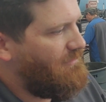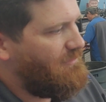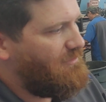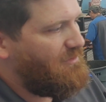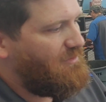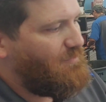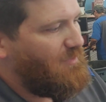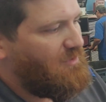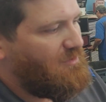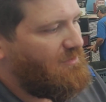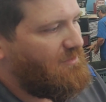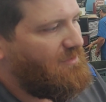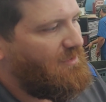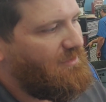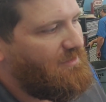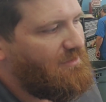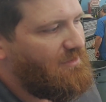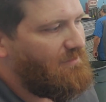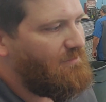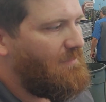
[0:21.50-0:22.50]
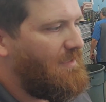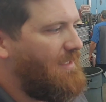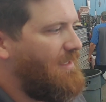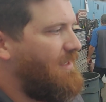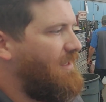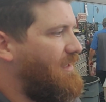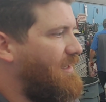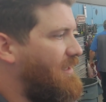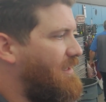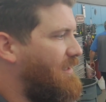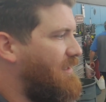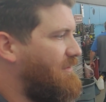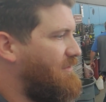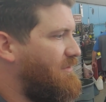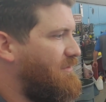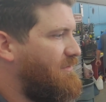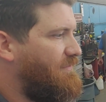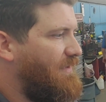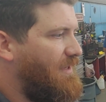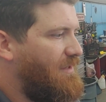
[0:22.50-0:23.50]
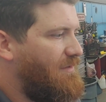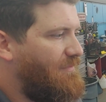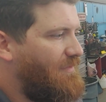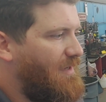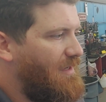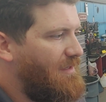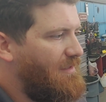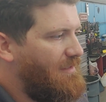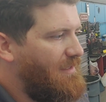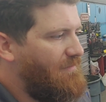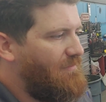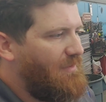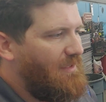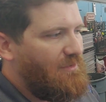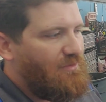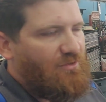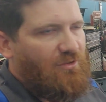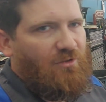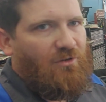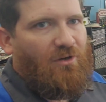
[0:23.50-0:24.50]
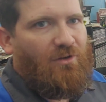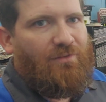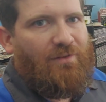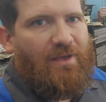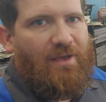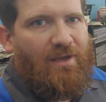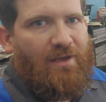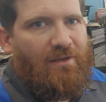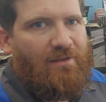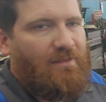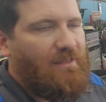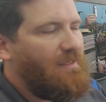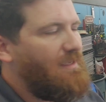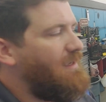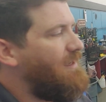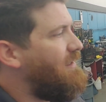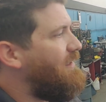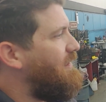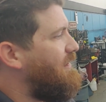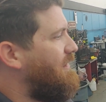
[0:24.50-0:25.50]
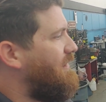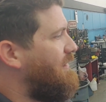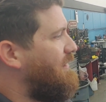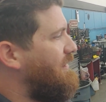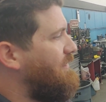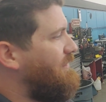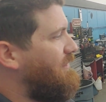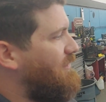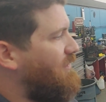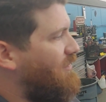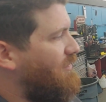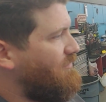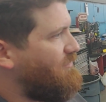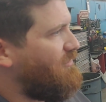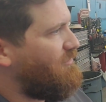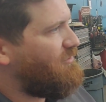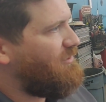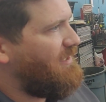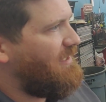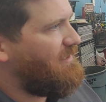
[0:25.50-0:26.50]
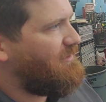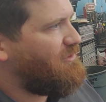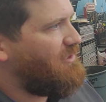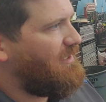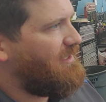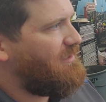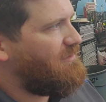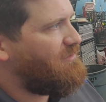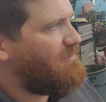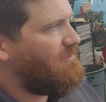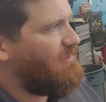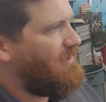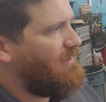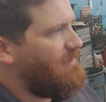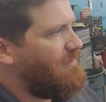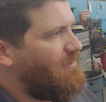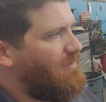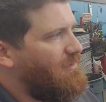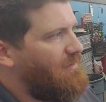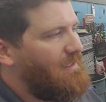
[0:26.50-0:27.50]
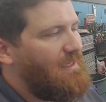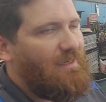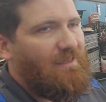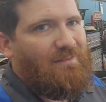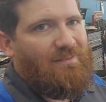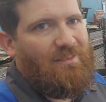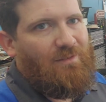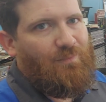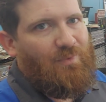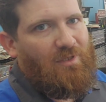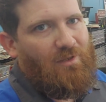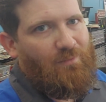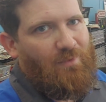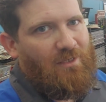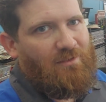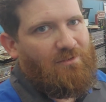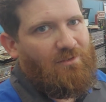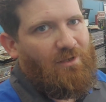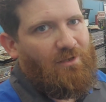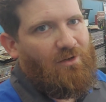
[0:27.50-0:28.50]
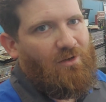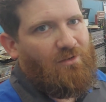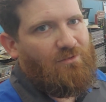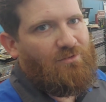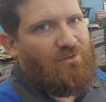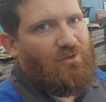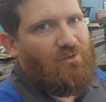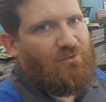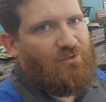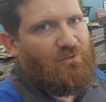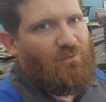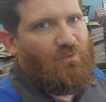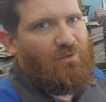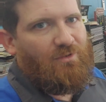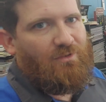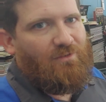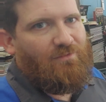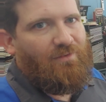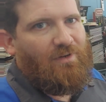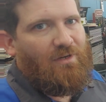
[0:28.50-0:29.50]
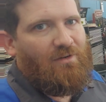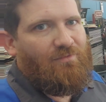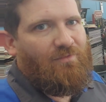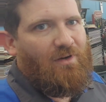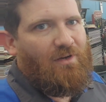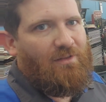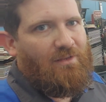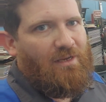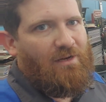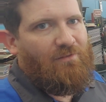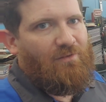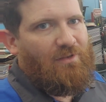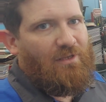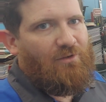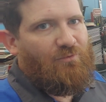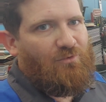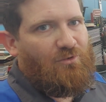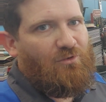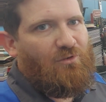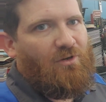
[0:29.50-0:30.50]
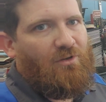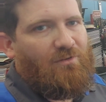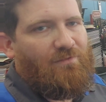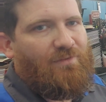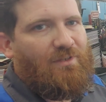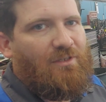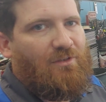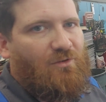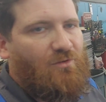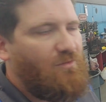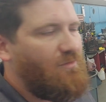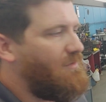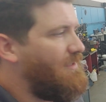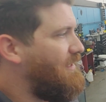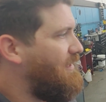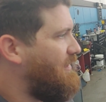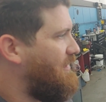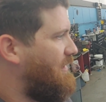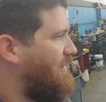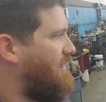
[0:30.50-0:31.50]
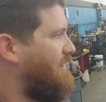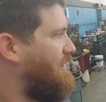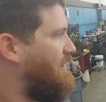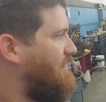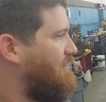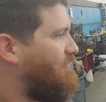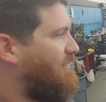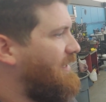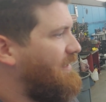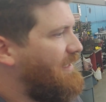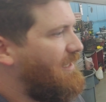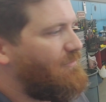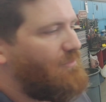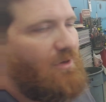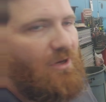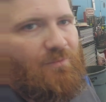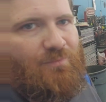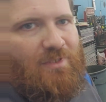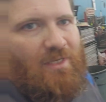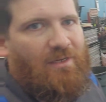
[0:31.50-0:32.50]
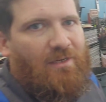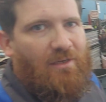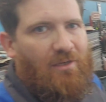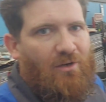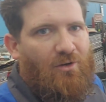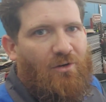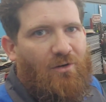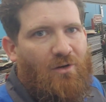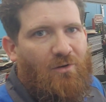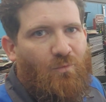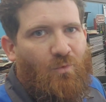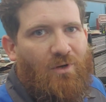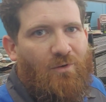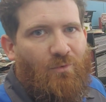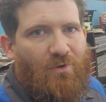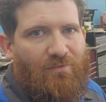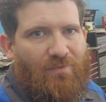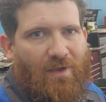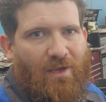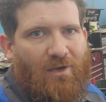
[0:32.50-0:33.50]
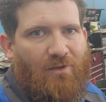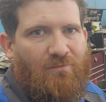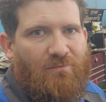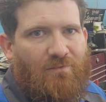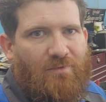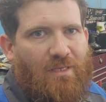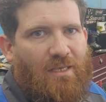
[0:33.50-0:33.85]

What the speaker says: the suspension system. Just verify that everything's good on that. And then also she had a check engine light on and a TPMS light on, so she wanted to verify that everything's good on the vehicle. And right now we're updating her on what we found.